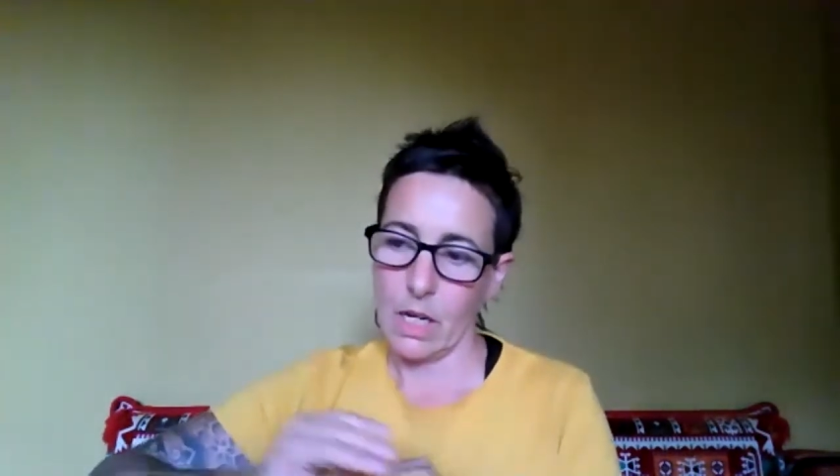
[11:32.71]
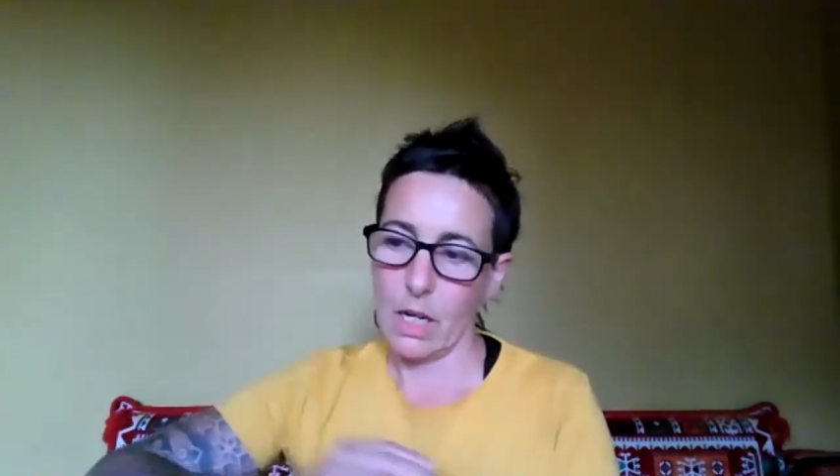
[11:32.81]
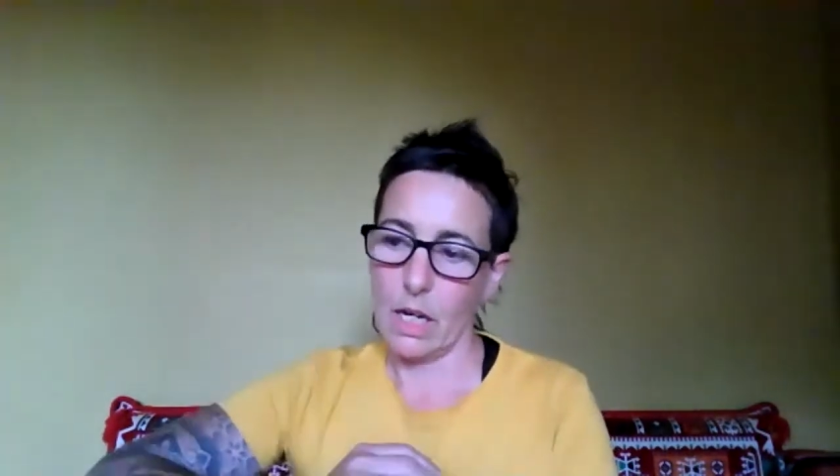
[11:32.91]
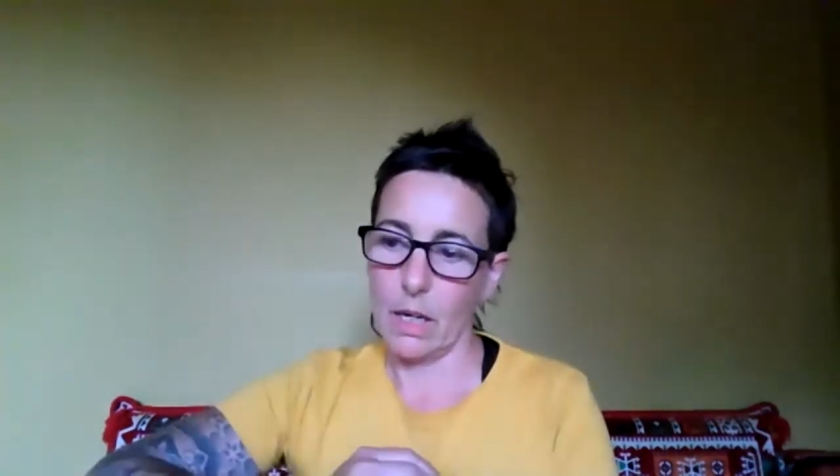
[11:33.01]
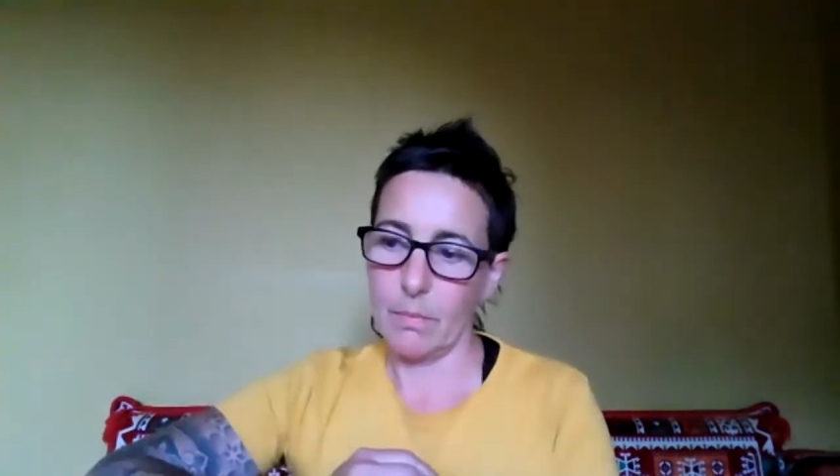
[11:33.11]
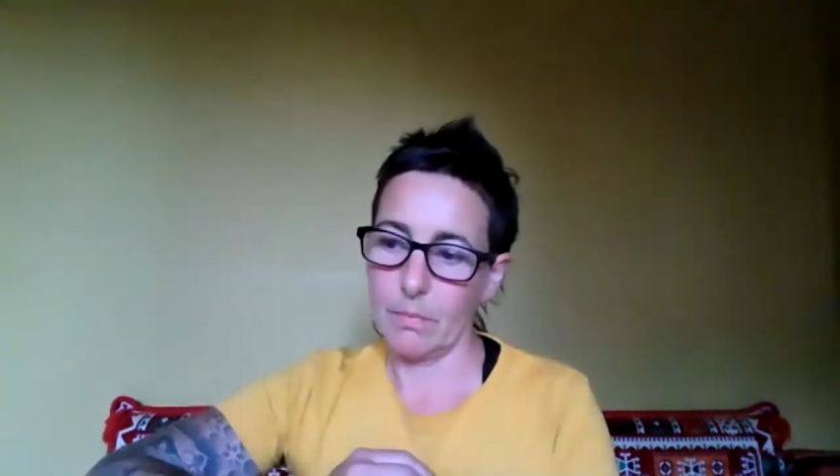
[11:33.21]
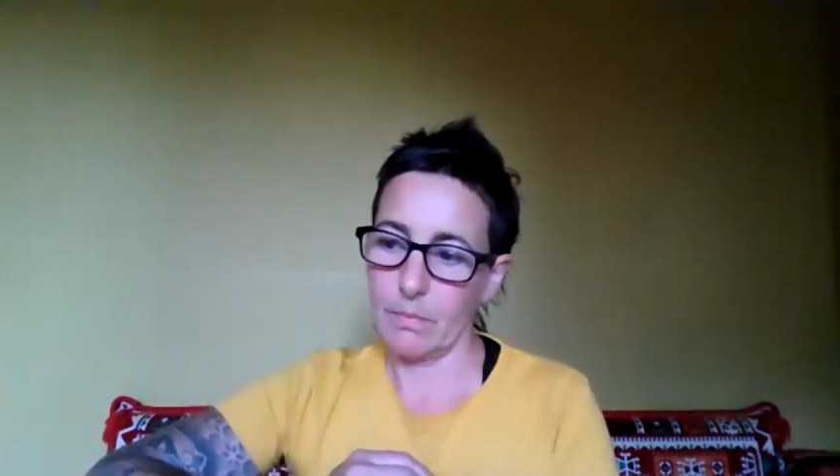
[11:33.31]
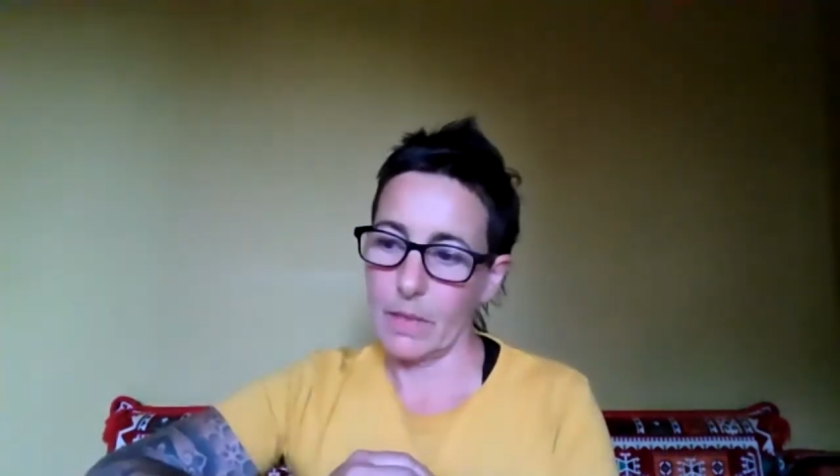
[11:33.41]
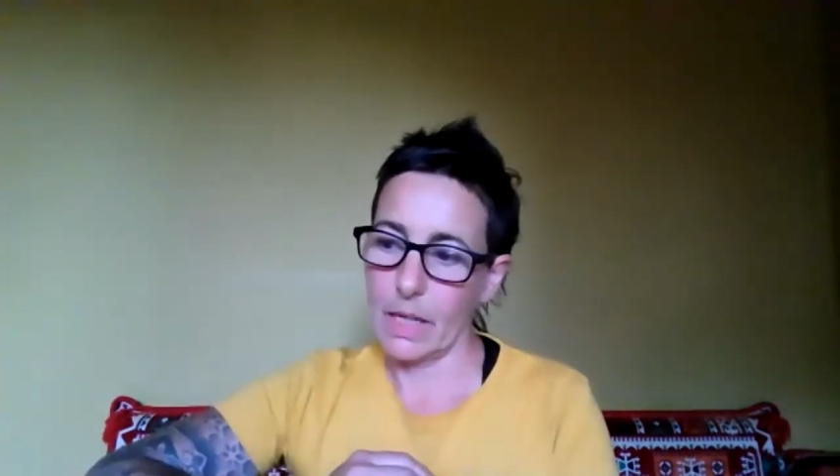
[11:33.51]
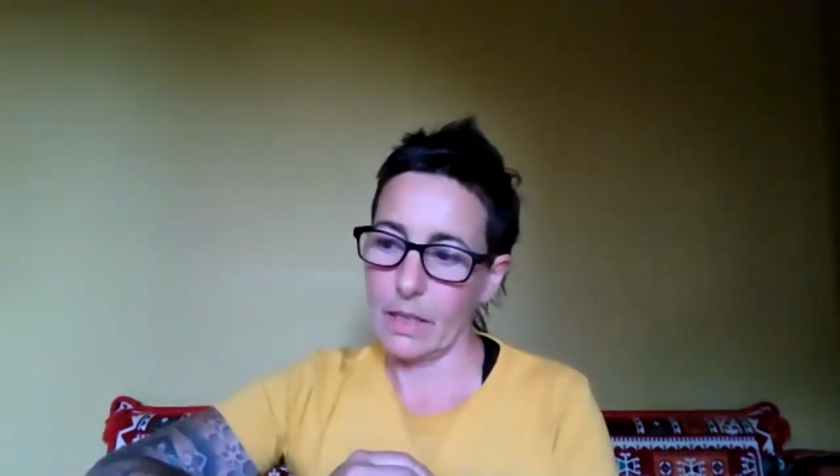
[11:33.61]
Um,
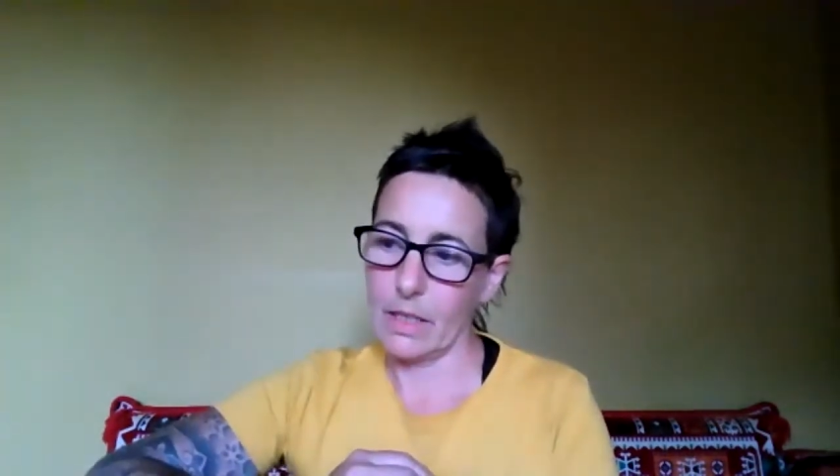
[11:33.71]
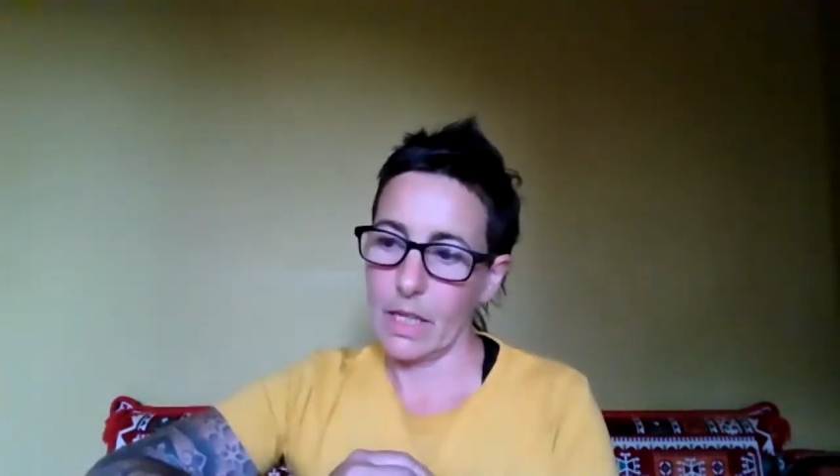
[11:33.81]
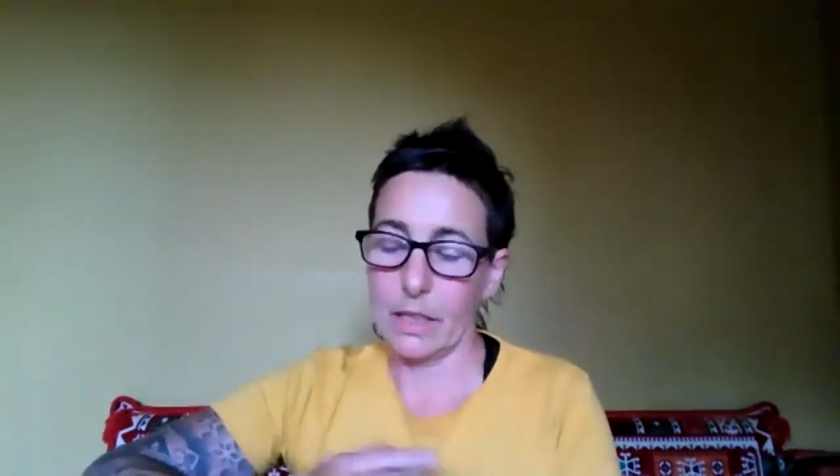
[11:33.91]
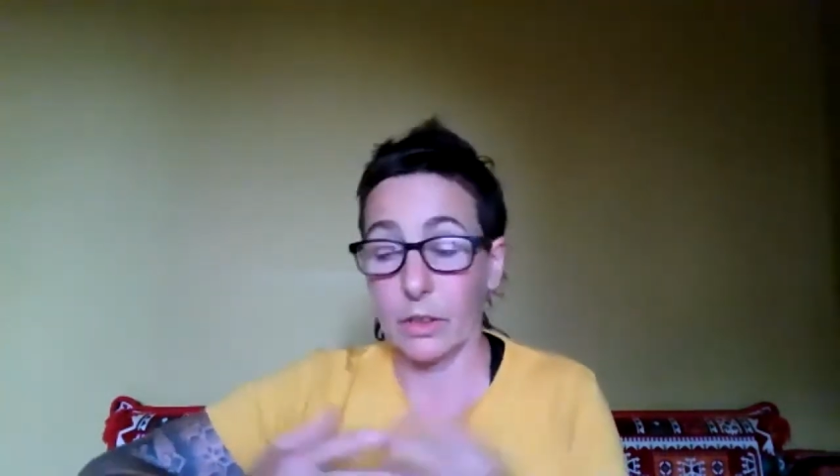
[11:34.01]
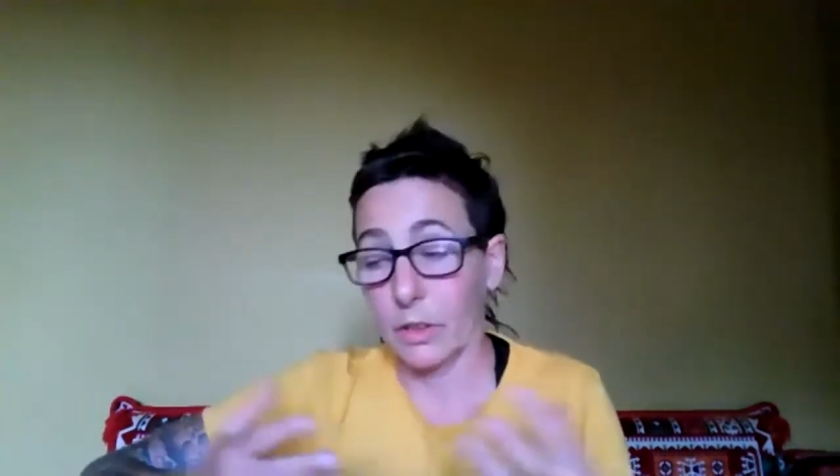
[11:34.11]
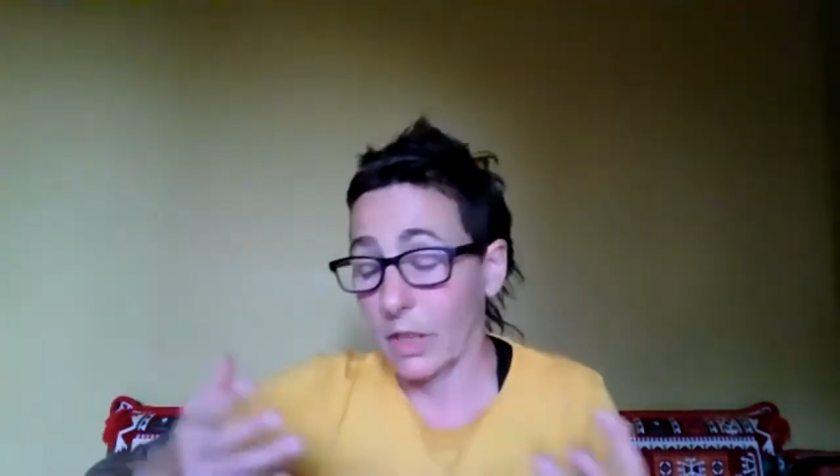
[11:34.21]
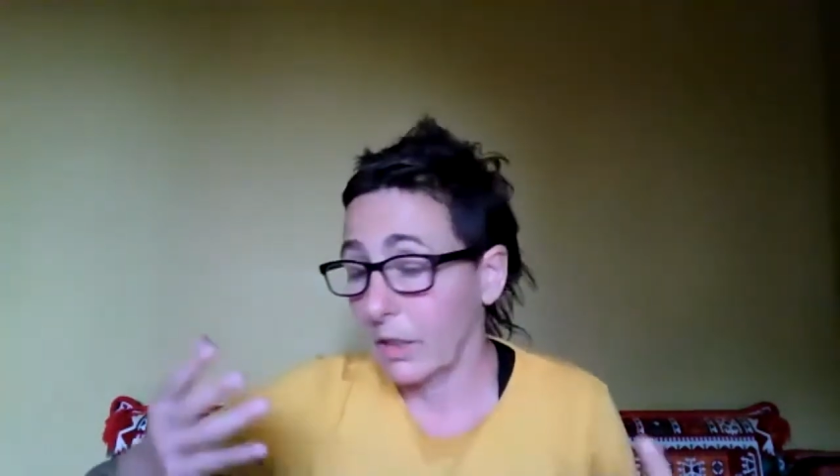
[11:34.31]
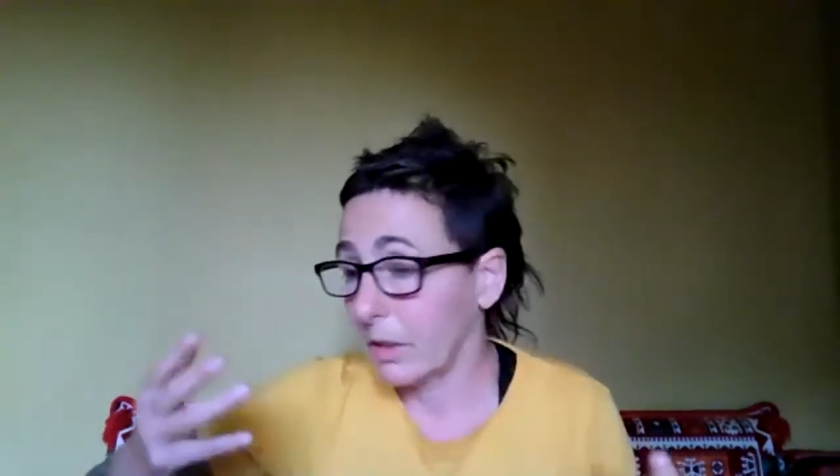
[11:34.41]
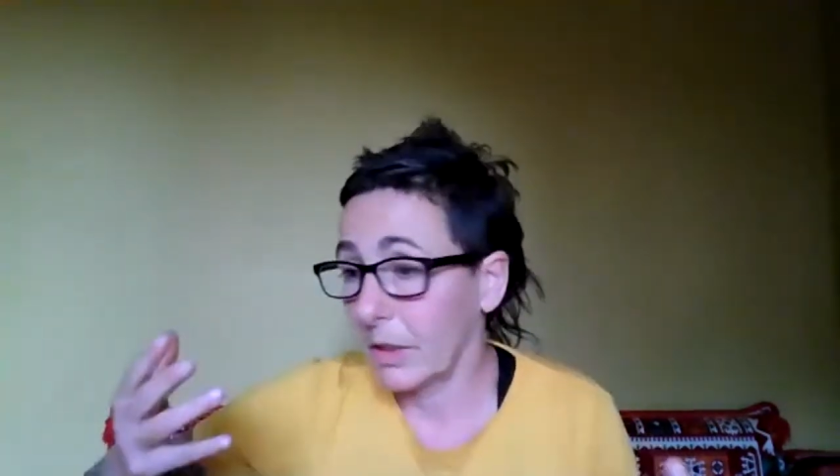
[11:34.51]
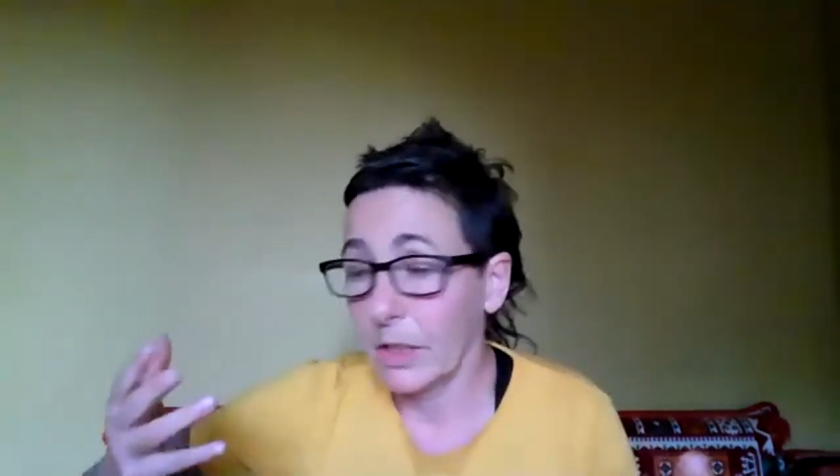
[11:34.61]

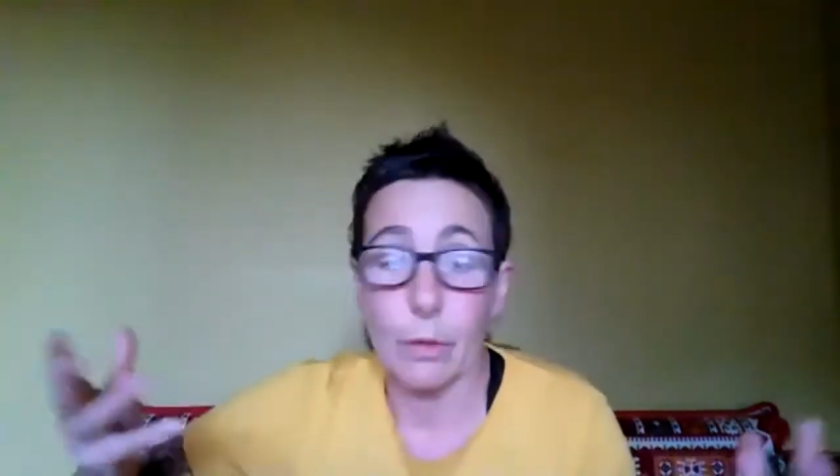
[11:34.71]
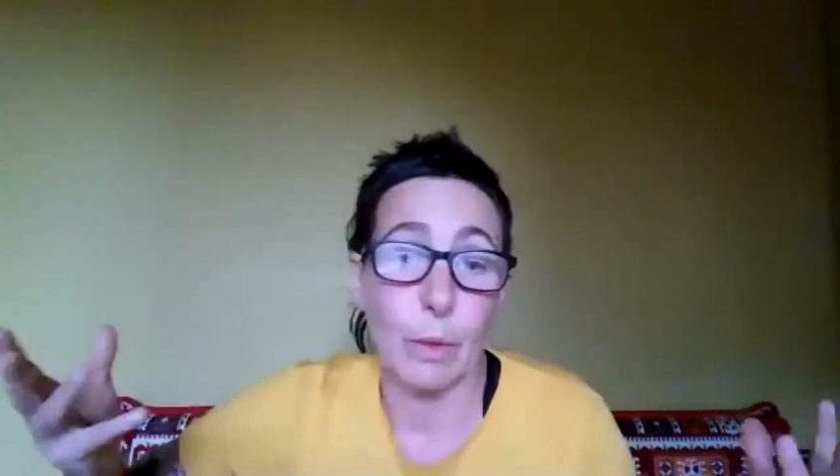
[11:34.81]
you know,